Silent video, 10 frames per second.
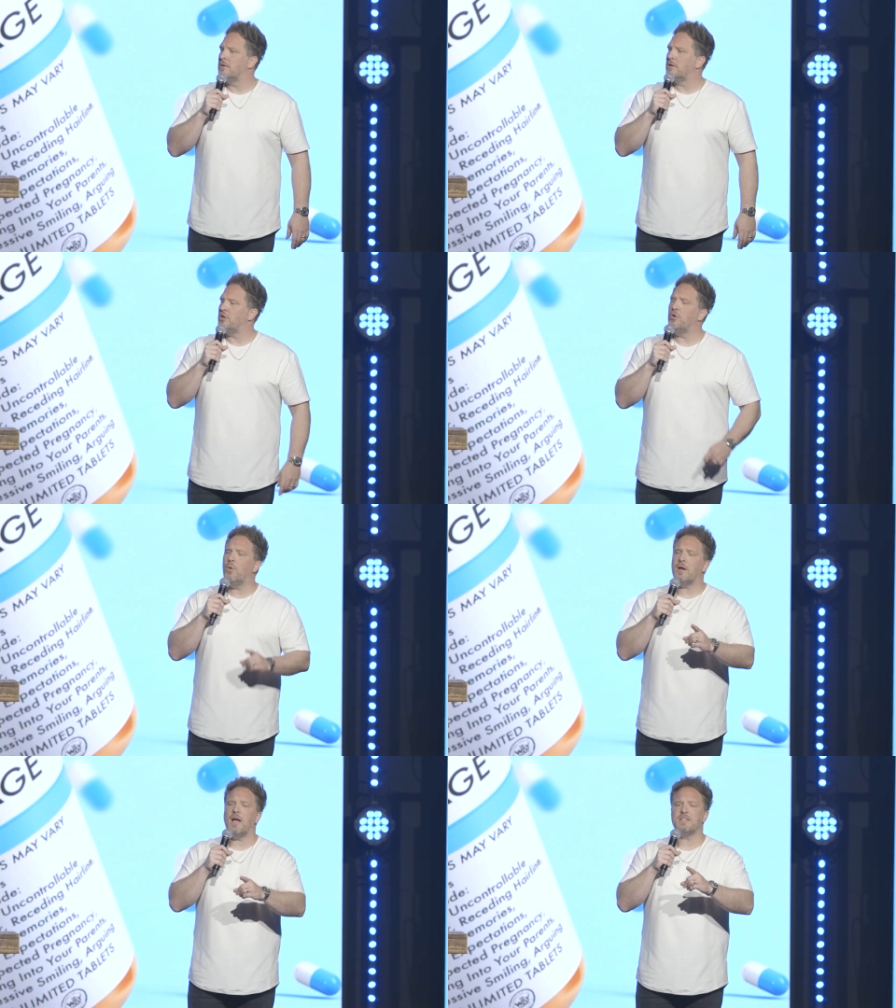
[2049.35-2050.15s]
You
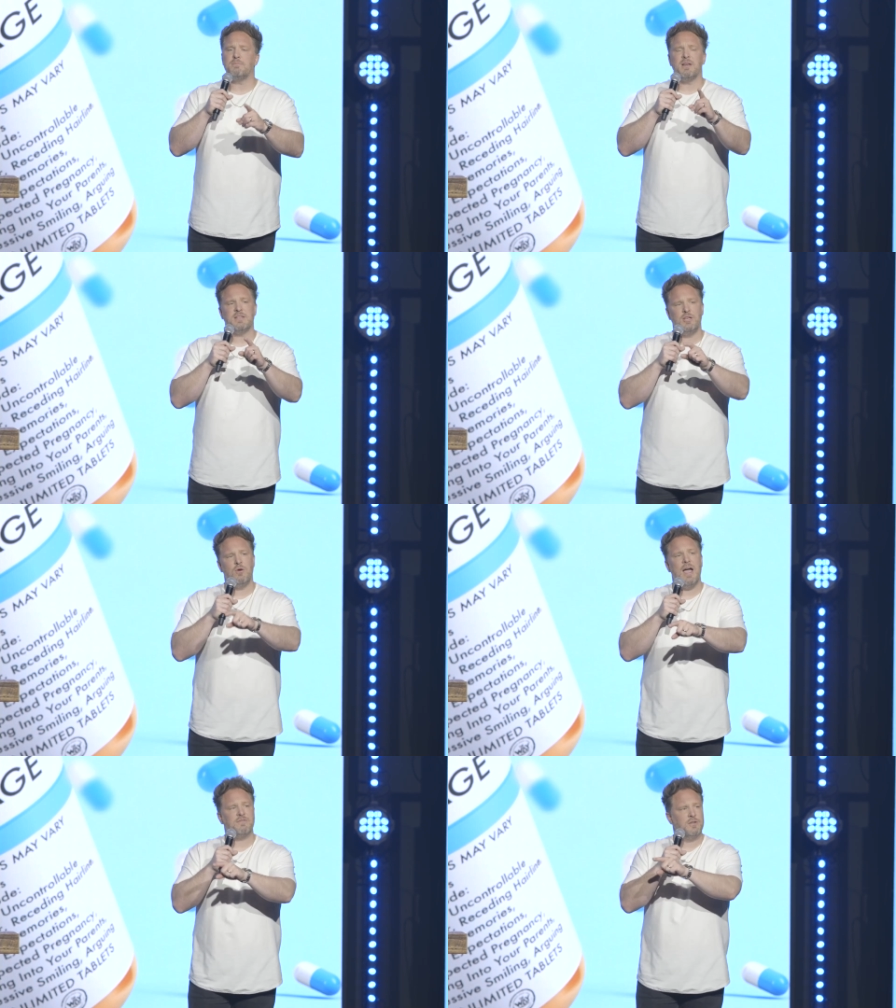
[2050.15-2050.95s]
want God's blessing, you
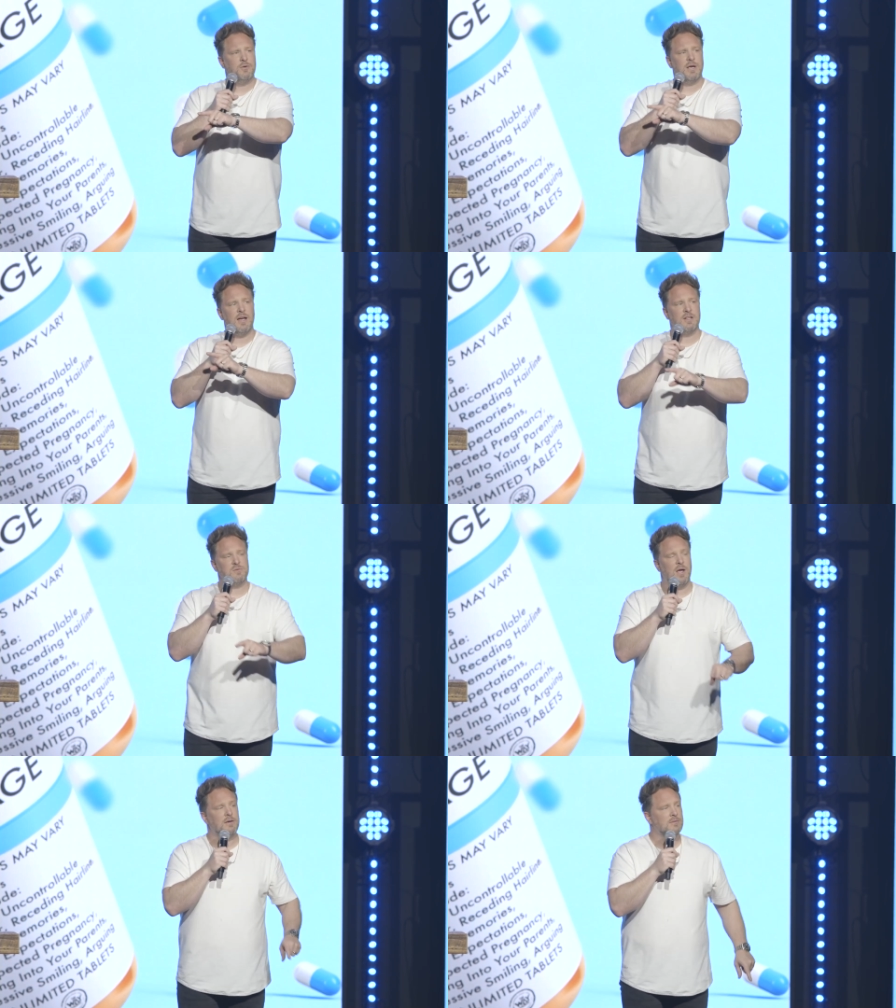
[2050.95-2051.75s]
have to do it God's
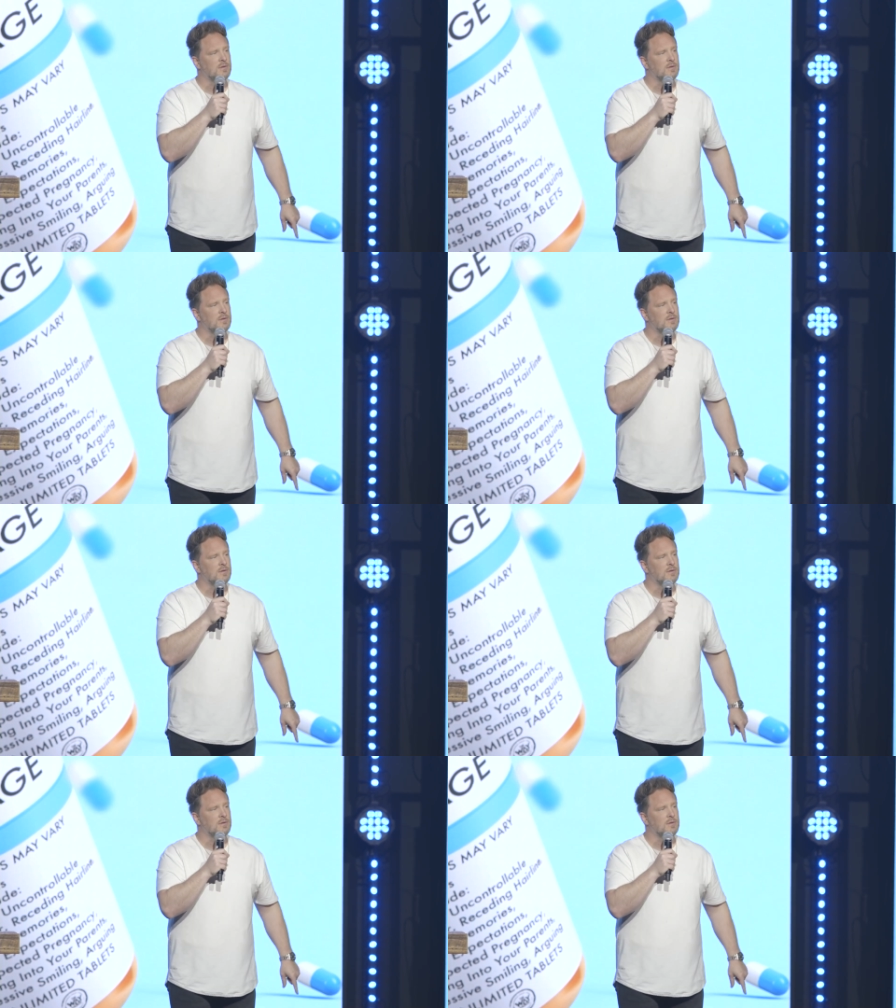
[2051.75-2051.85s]
way.